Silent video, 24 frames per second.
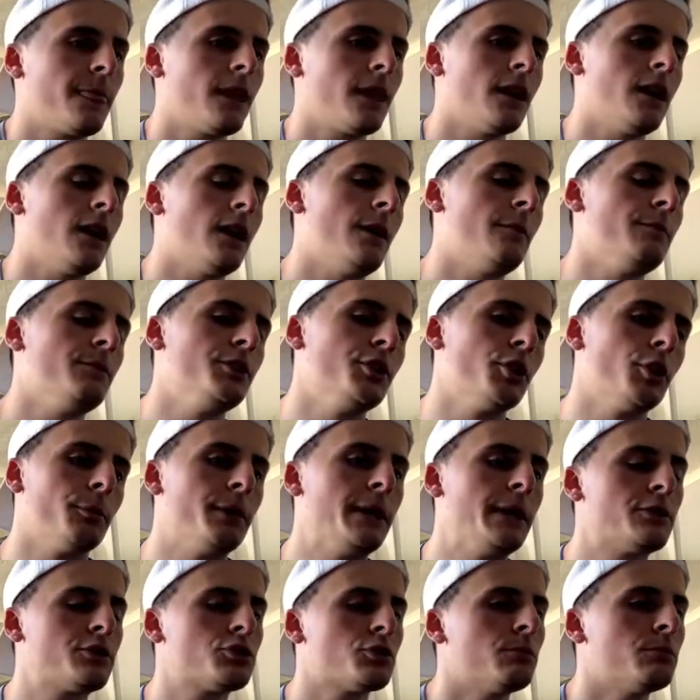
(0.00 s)
You know,
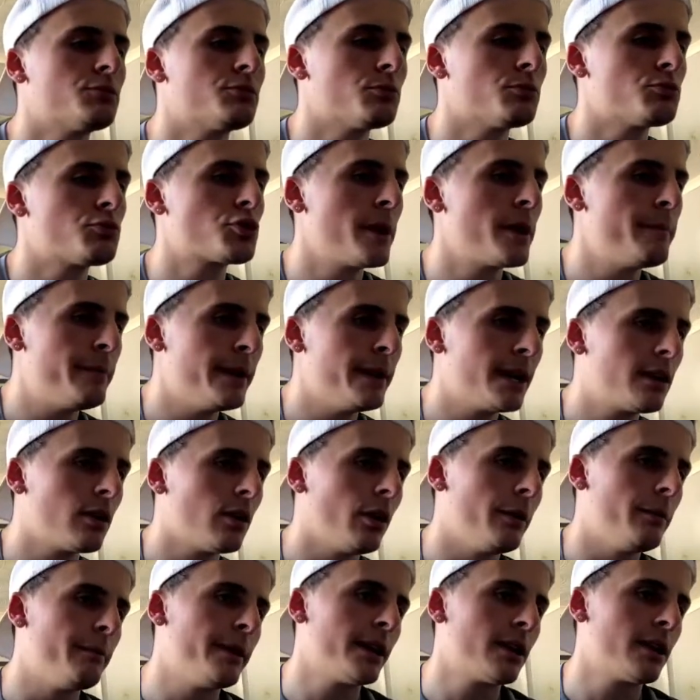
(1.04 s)
some trade
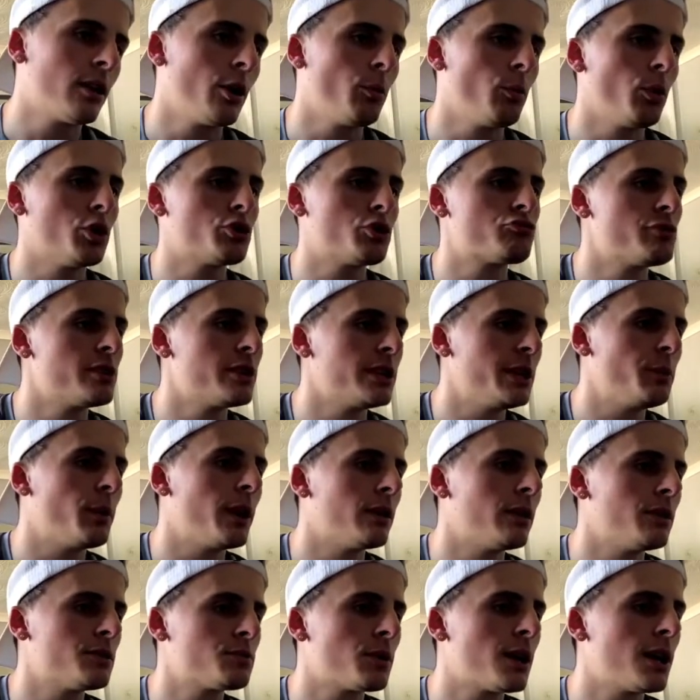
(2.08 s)
Bitcoin. Bitcoin works really well
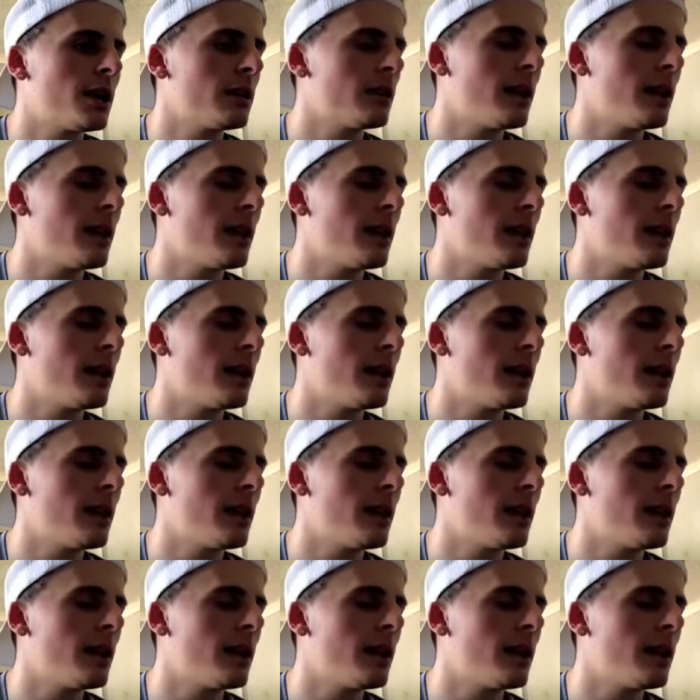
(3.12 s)
as well.